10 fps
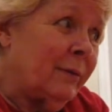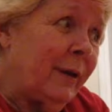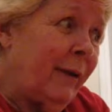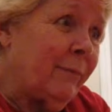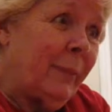
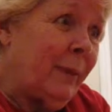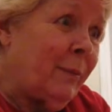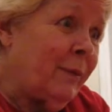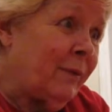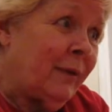having
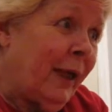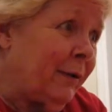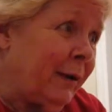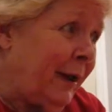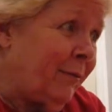babies and how
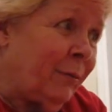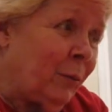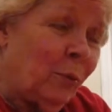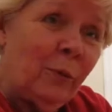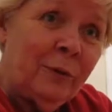to have them
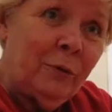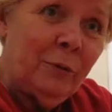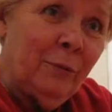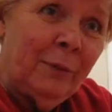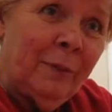or what to
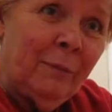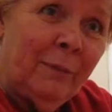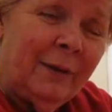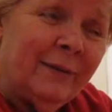do with them.